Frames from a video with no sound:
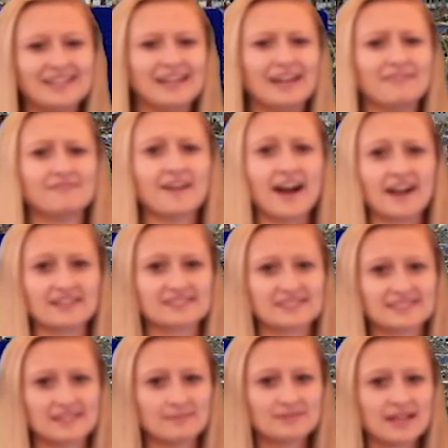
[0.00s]
In fact,
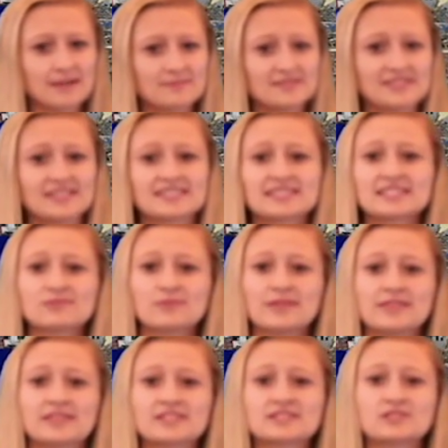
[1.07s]
sometimes this is
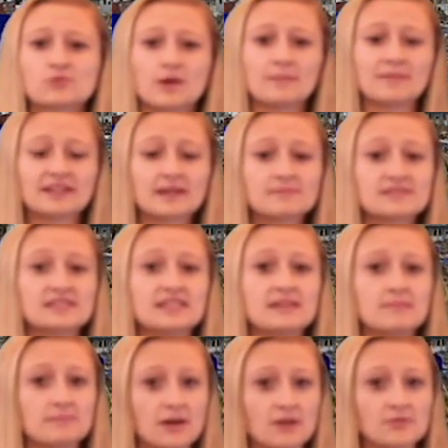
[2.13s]
when the storm becomes the
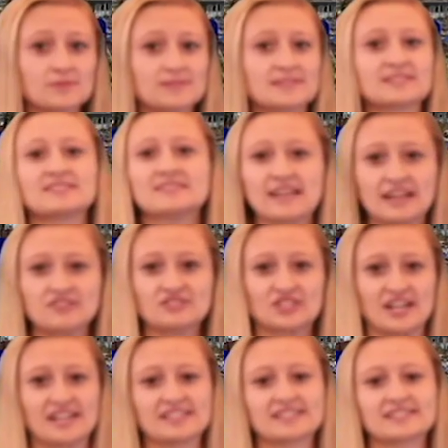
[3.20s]
most
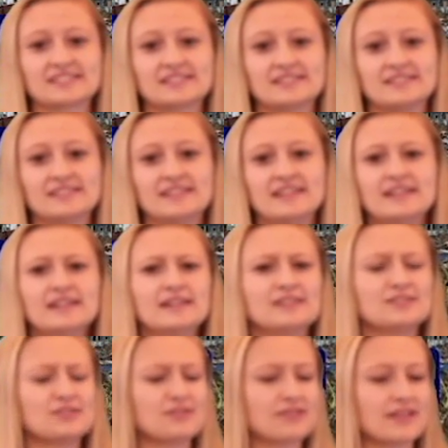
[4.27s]
dangerous,
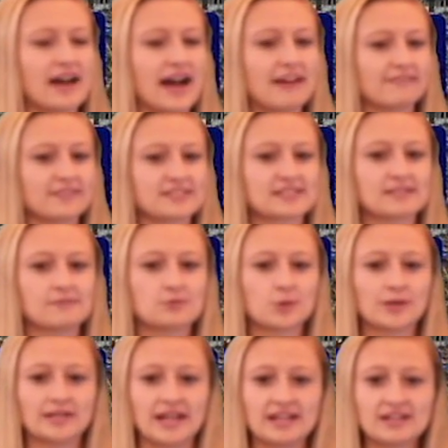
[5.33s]
due to the high risk of
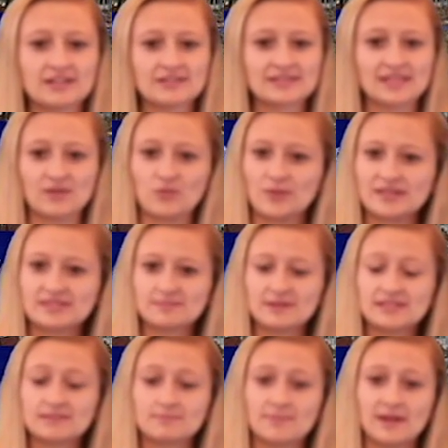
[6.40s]
tornadoes and wind
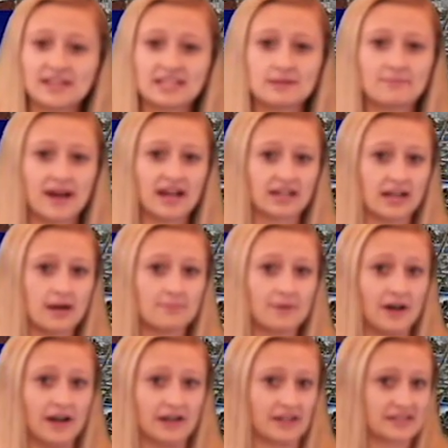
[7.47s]
speeds picking back up
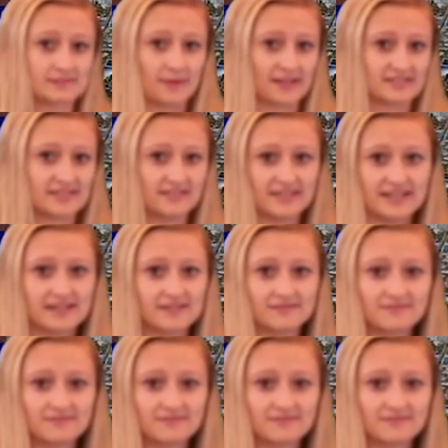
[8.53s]
unexpectedly.